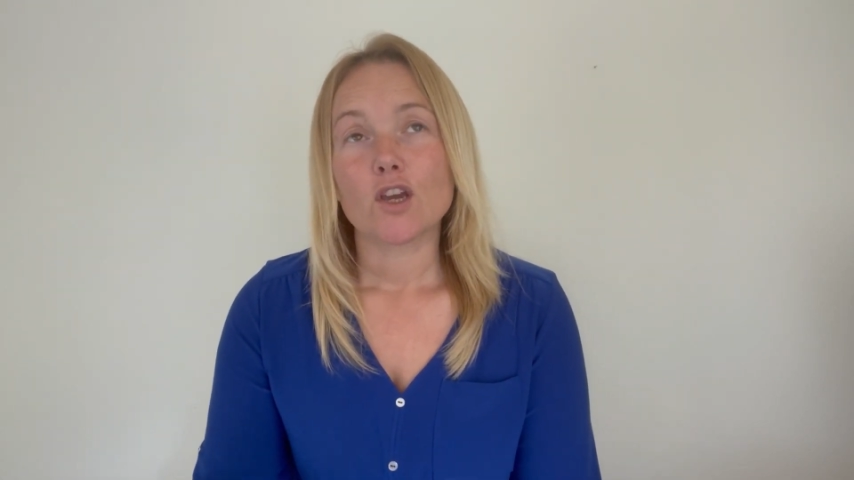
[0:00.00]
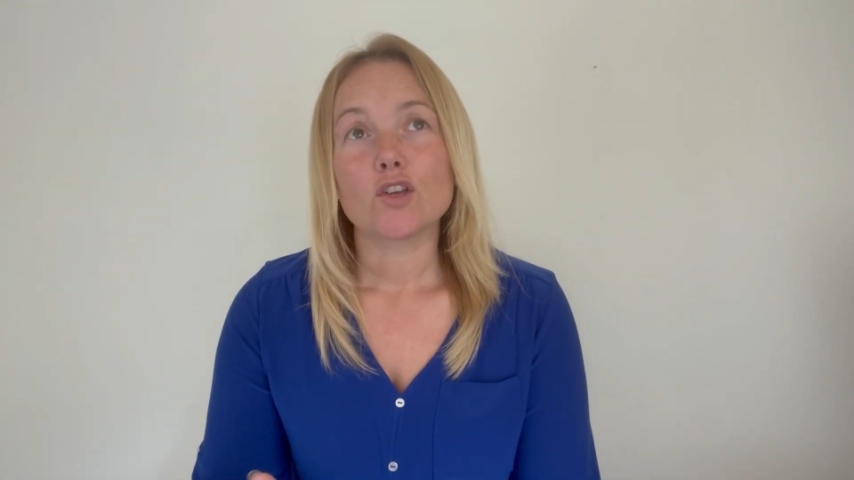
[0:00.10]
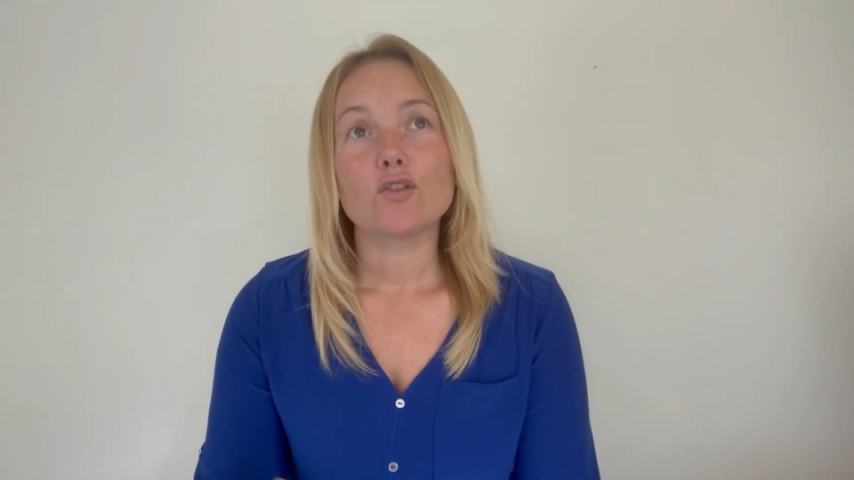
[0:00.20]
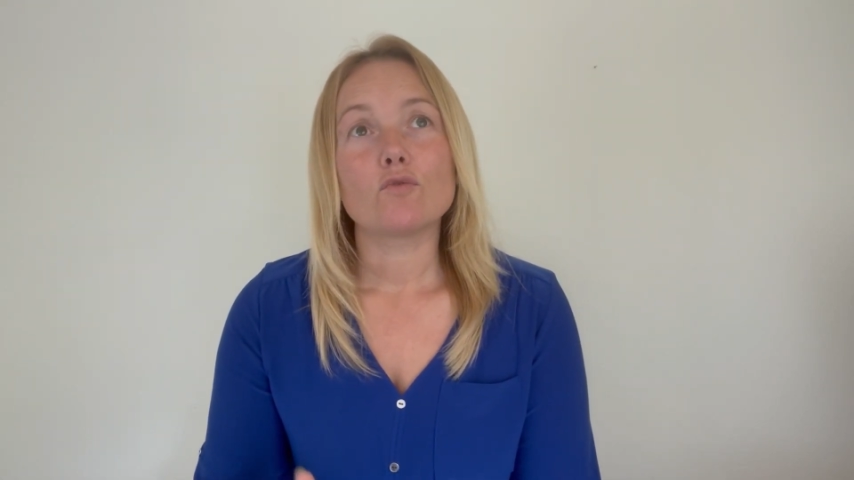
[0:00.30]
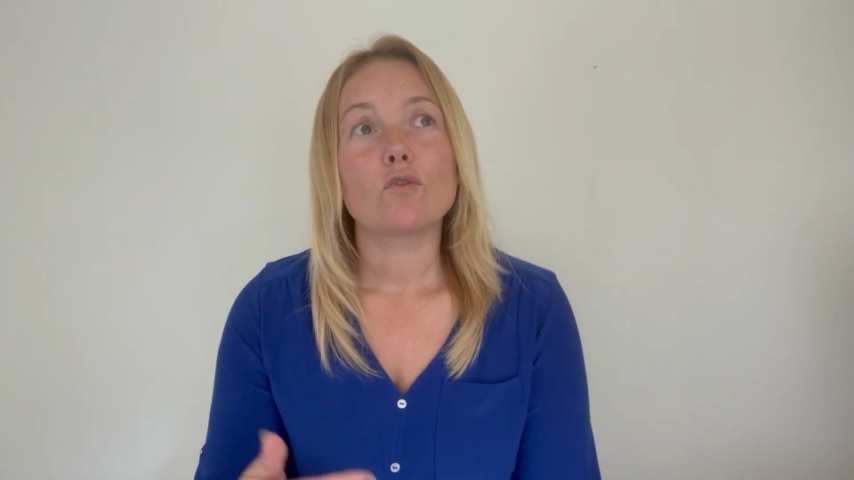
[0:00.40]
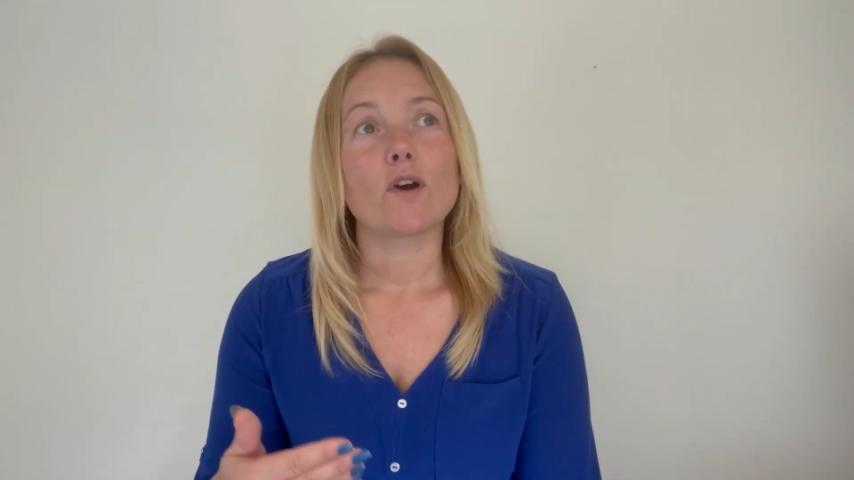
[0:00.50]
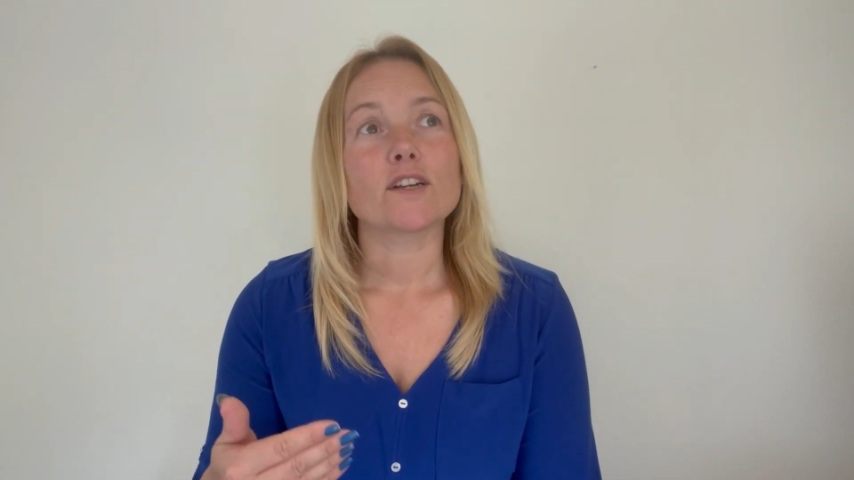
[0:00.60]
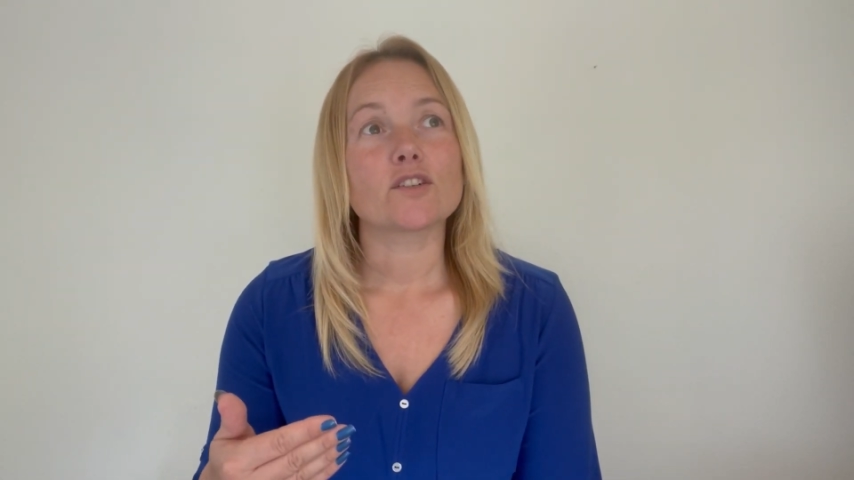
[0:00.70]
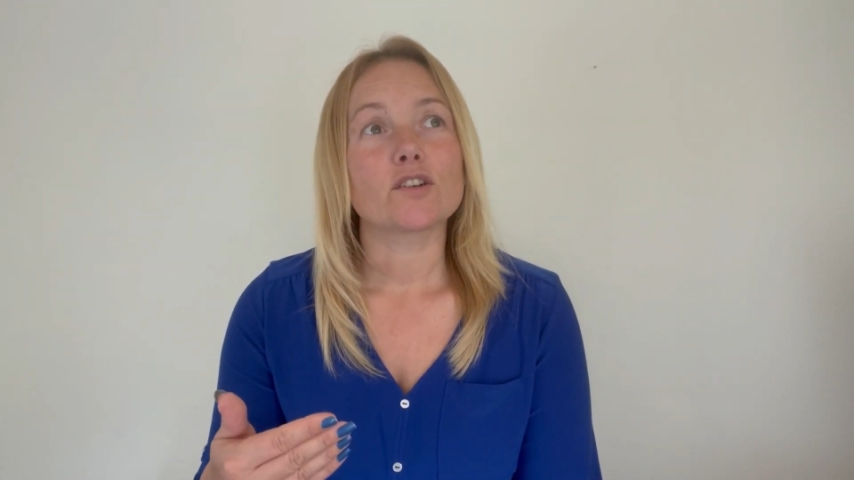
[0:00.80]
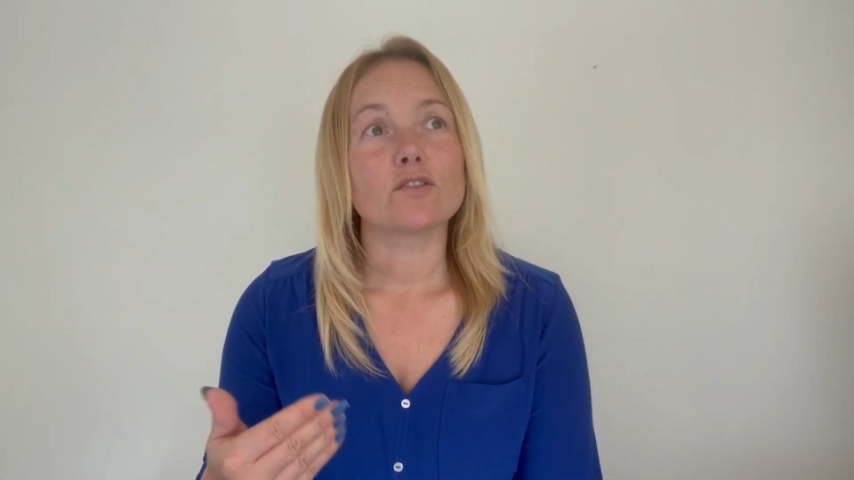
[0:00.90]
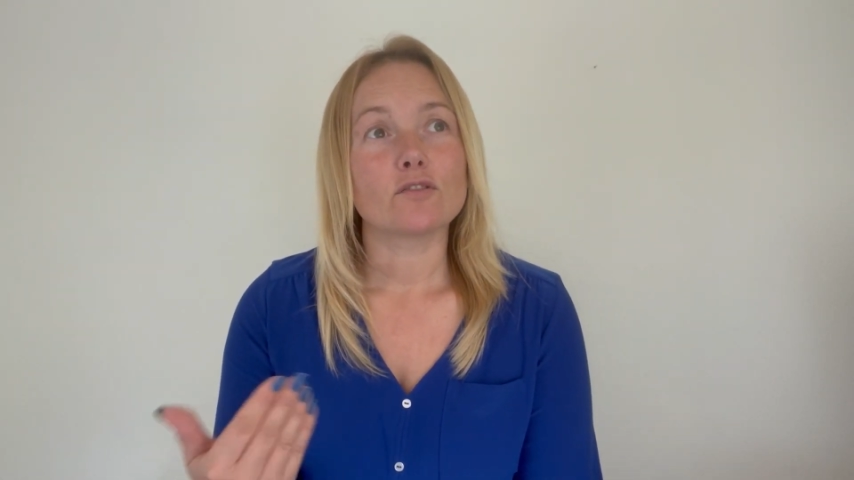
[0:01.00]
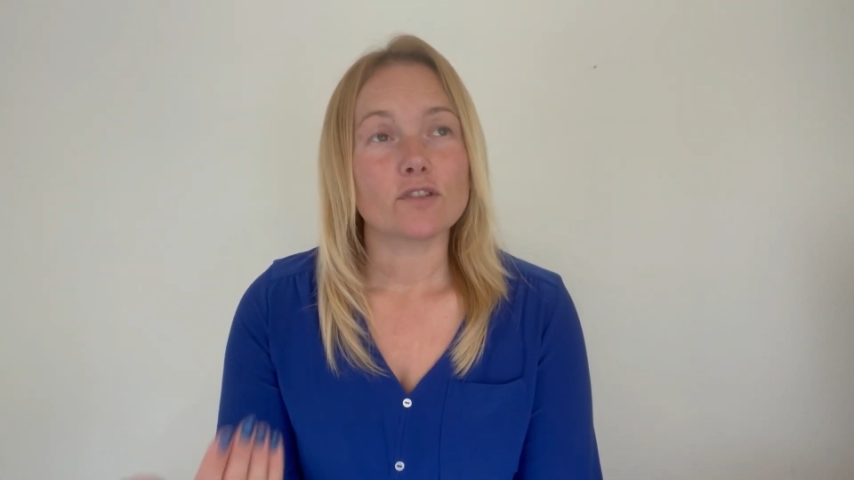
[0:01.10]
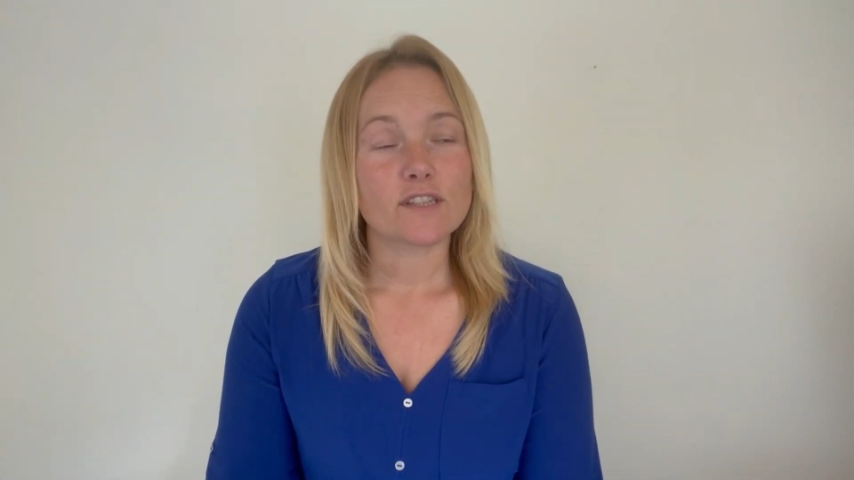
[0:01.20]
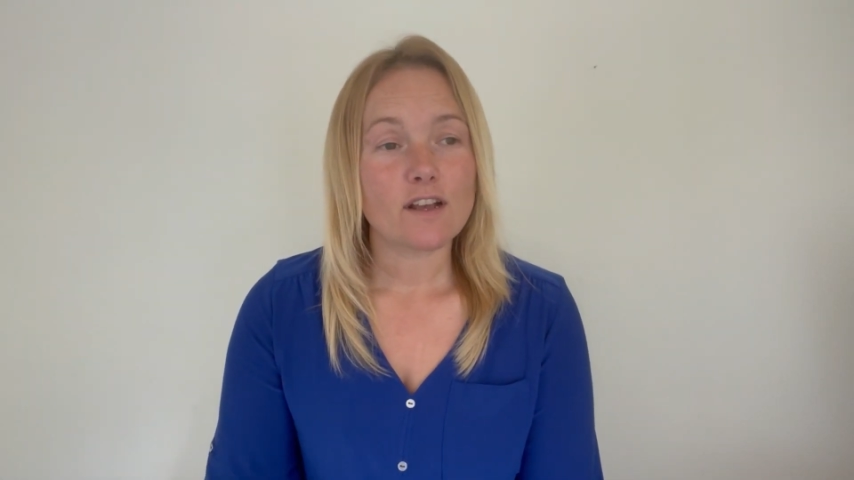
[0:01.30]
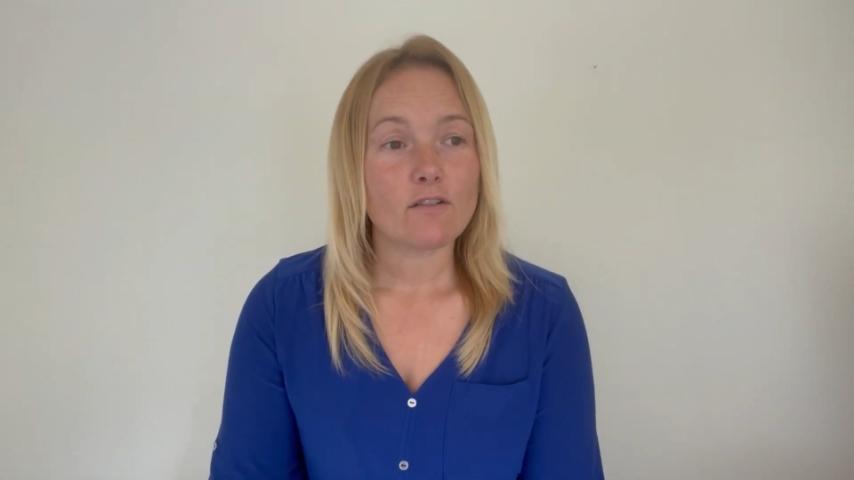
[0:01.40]
you question
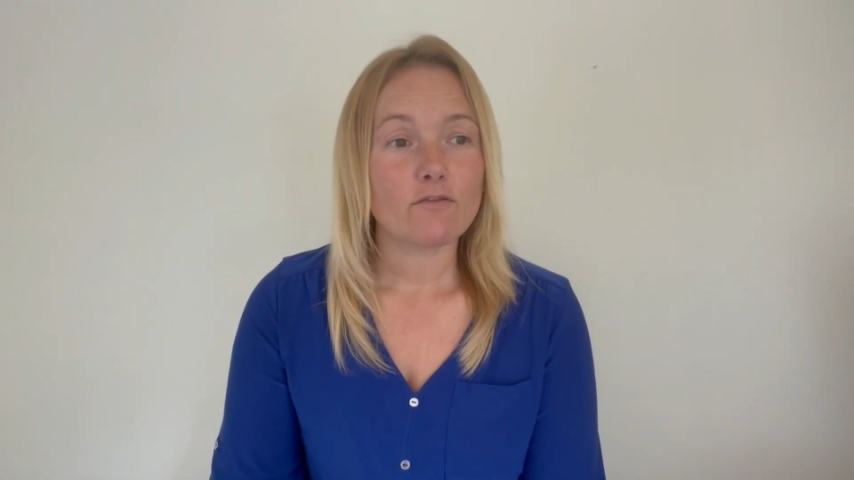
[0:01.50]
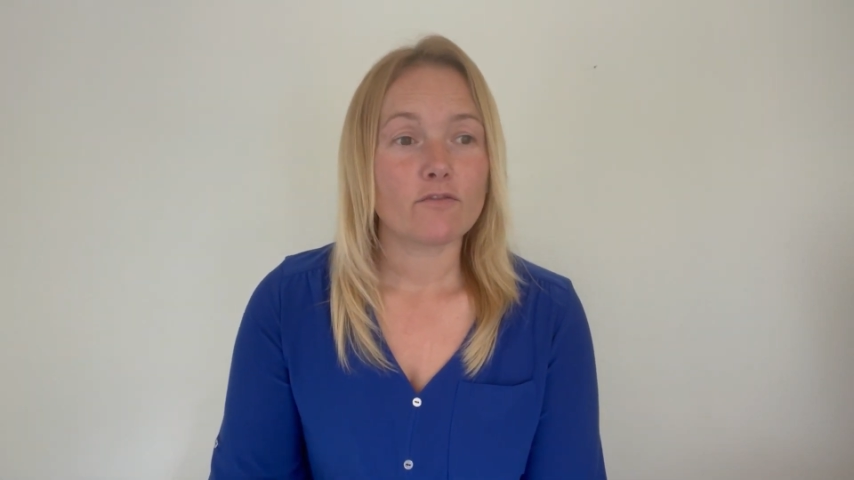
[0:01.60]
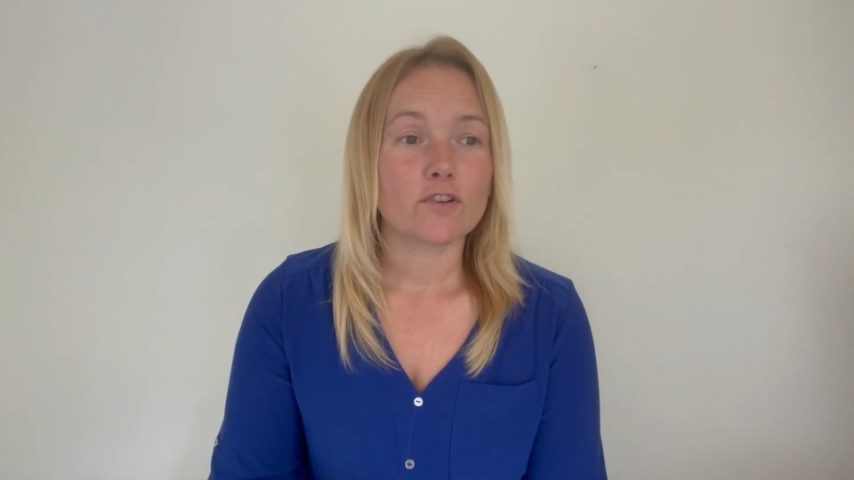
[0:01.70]
yourself for